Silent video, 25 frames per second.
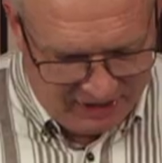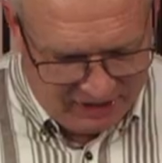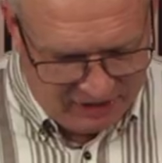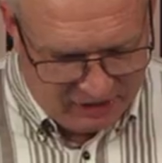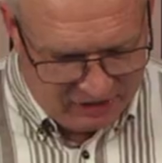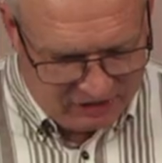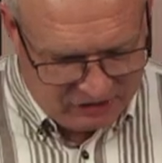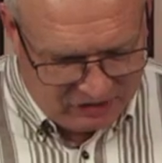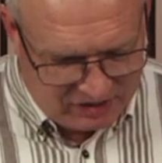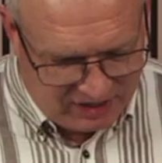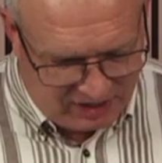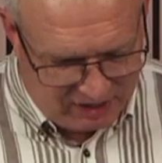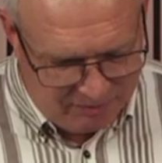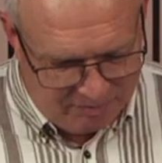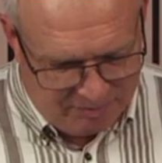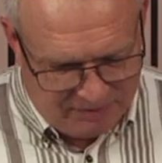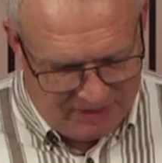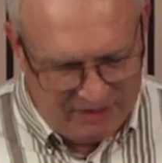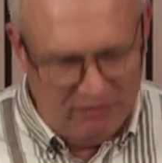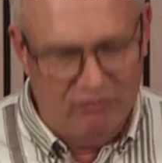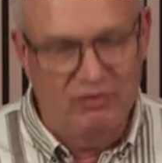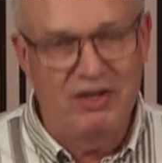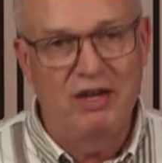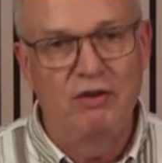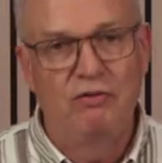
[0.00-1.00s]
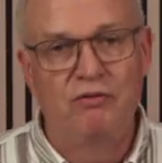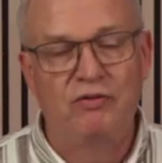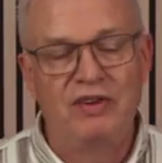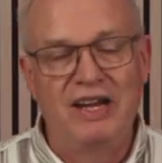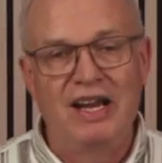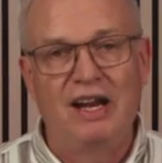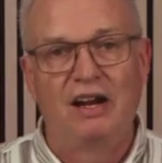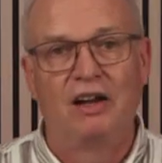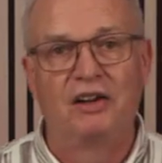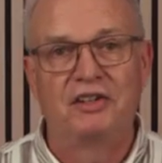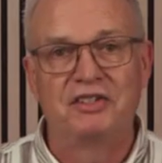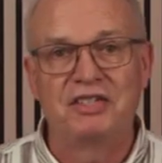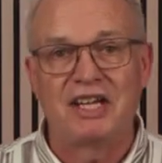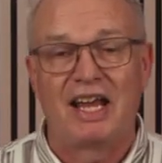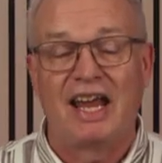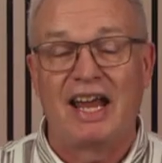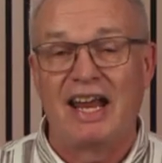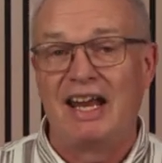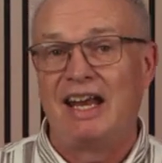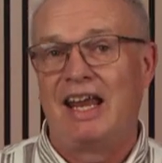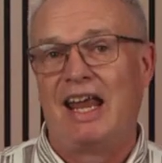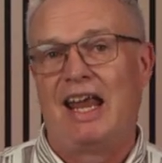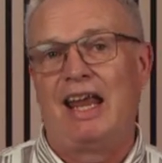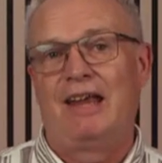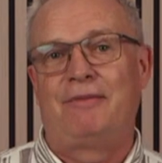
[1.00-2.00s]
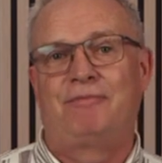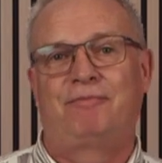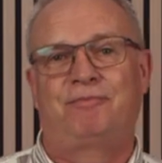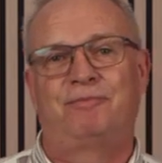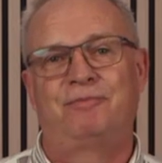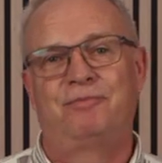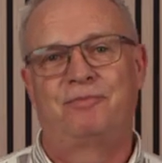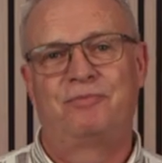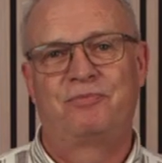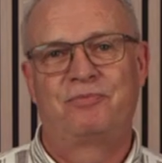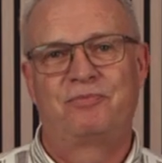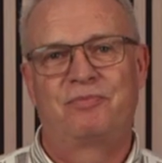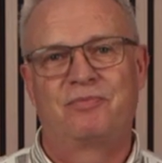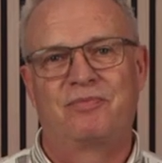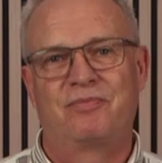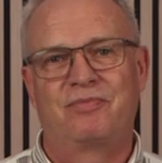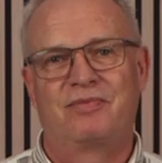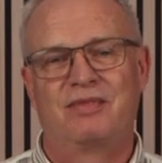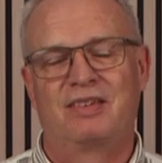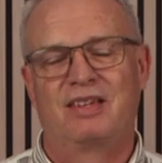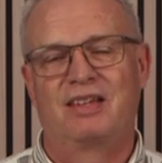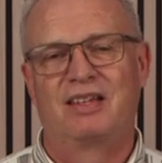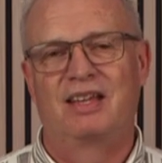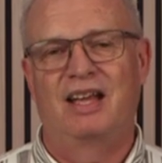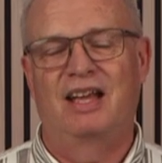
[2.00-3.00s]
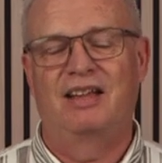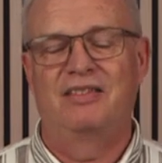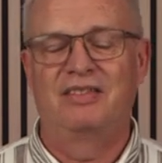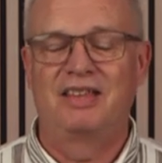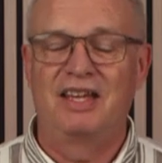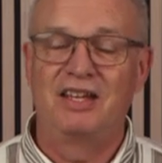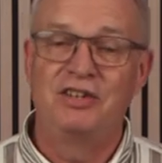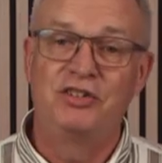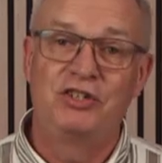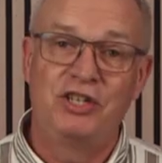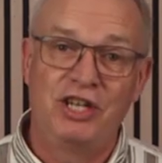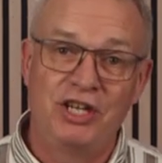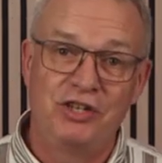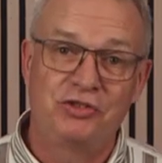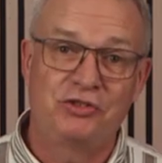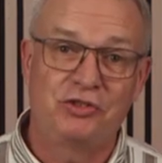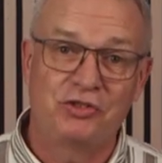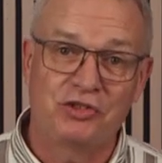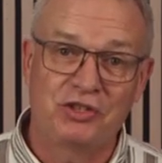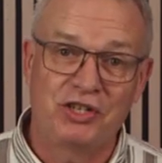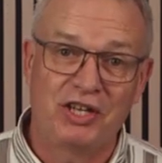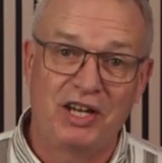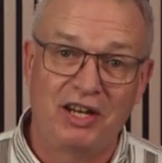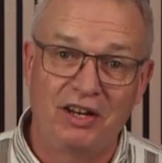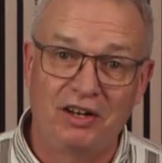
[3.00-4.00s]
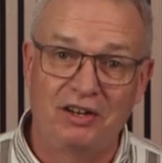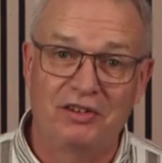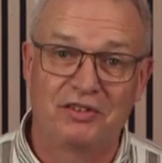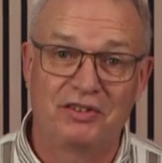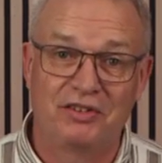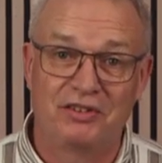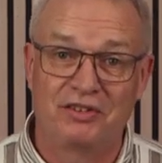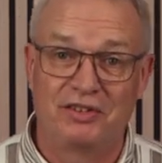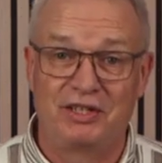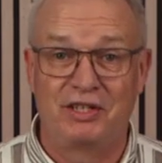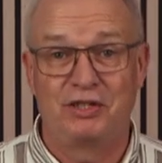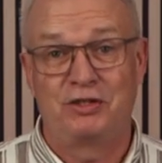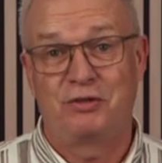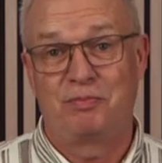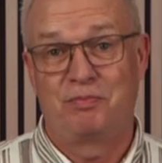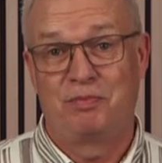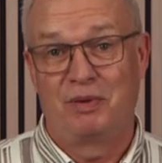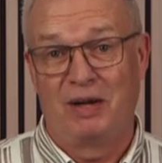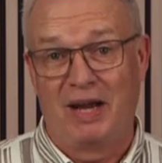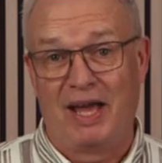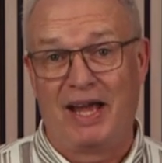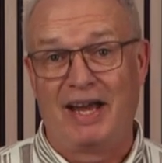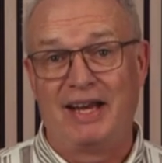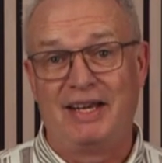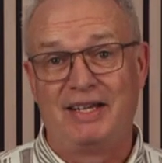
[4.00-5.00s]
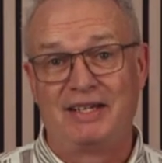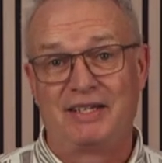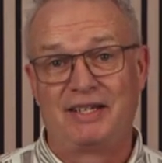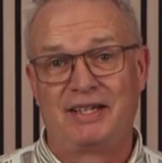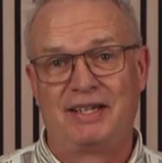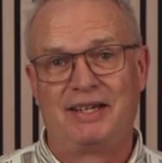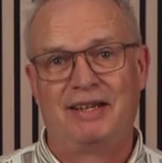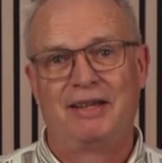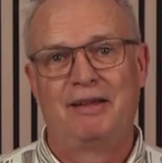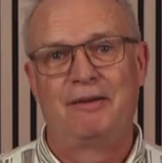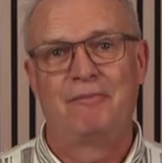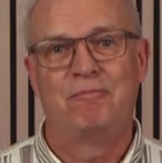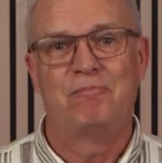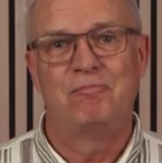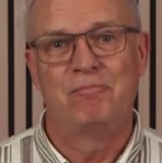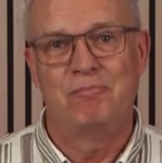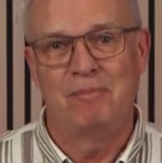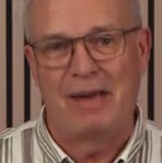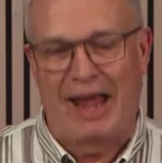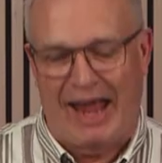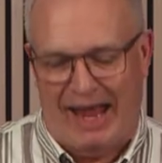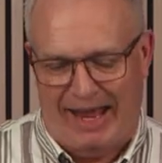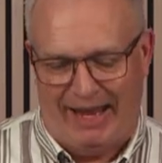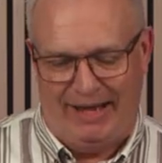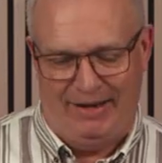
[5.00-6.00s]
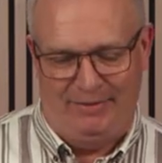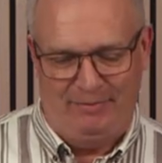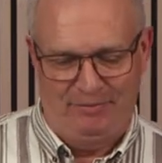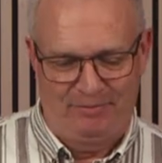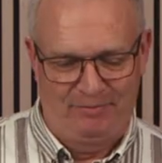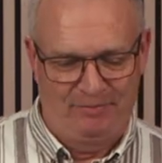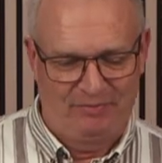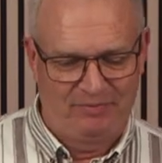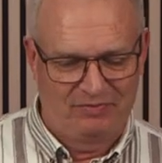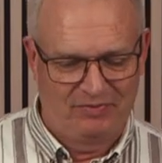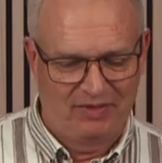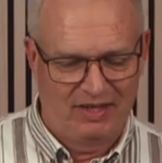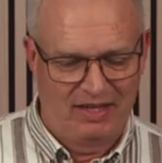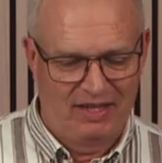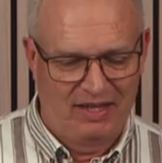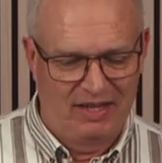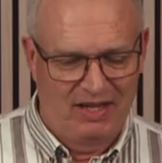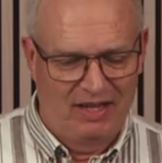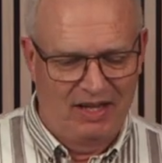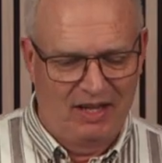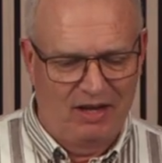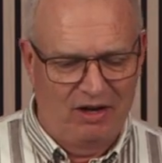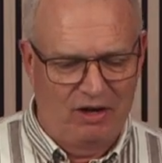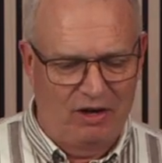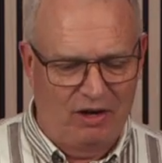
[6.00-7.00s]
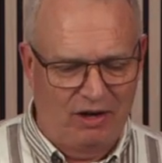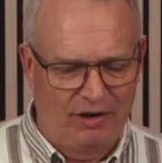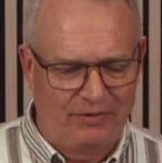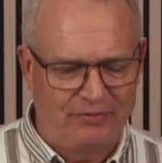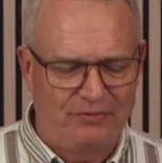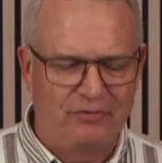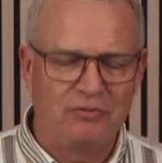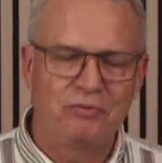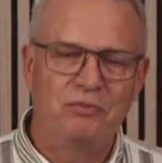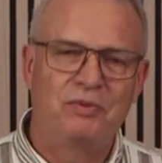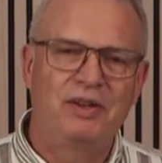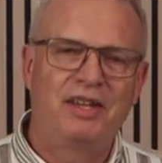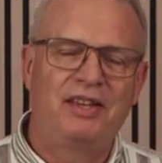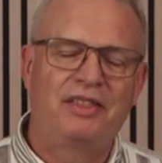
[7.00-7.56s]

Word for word: shall be revealed in him. And then Jesus healed this blind man. Often we